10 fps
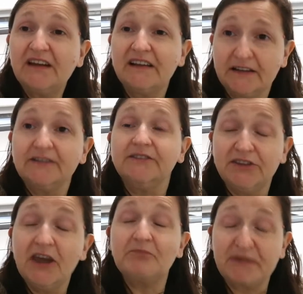Yep.
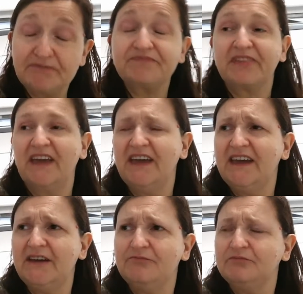Yep.
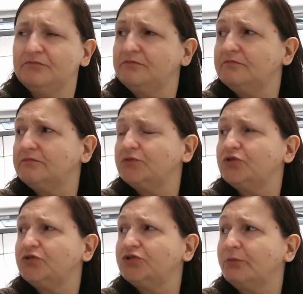Um,
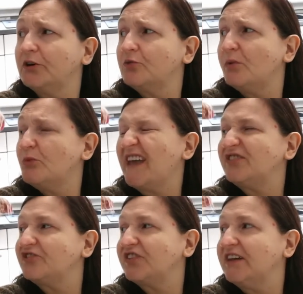tomorrow and
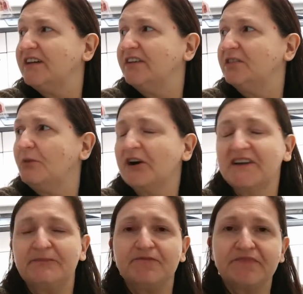Wednesday in the
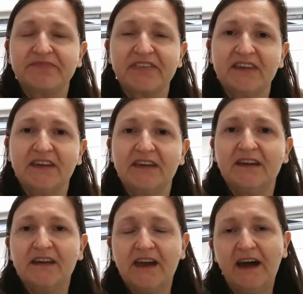morning. Yeah,
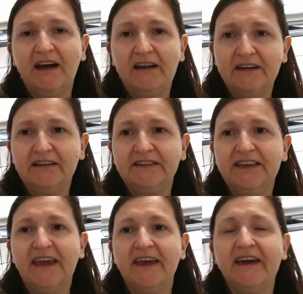10.
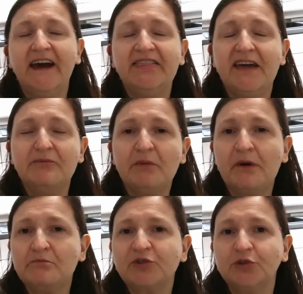Yeah, and then my
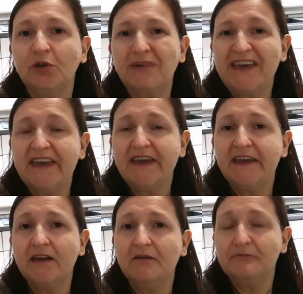mum's going to
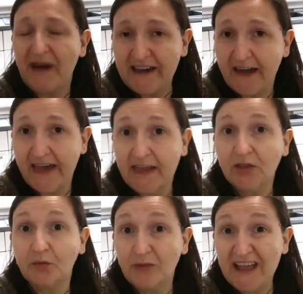be back again
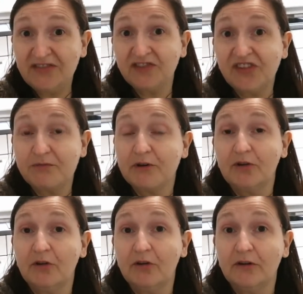on Wednesday
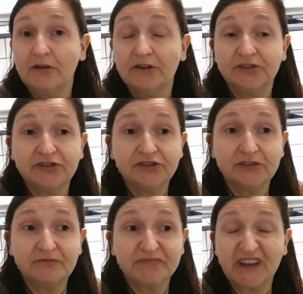
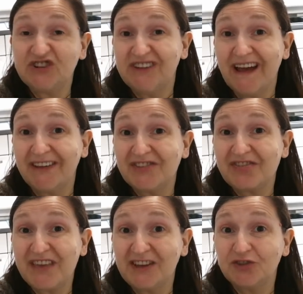because she has
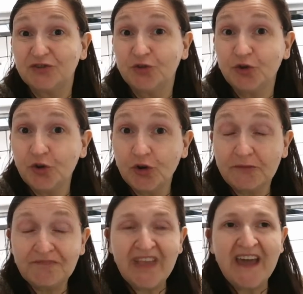things to do.
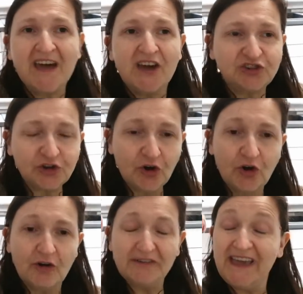
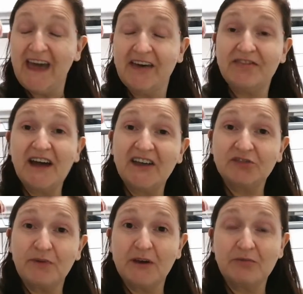So yeah, that
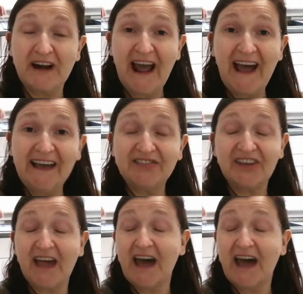is where we're at.